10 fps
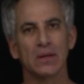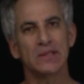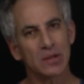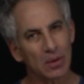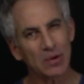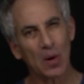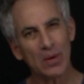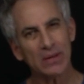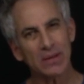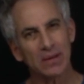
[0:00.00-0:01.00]
You see where I'm
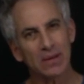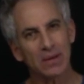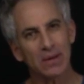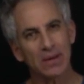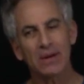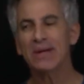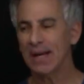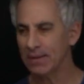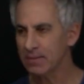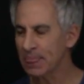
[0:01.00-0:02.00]
going?
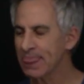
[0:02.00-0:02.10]
Okay.